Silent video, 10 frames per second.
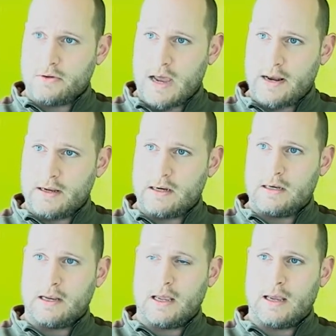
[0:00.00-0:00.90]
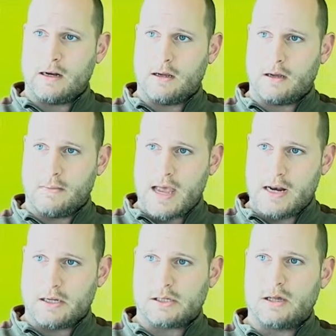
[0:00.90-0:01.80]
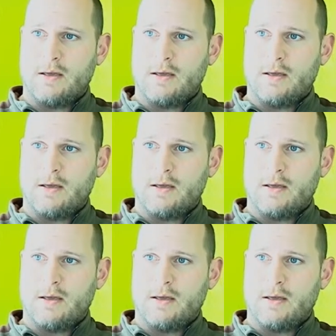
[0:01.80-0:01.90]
United and Mattis,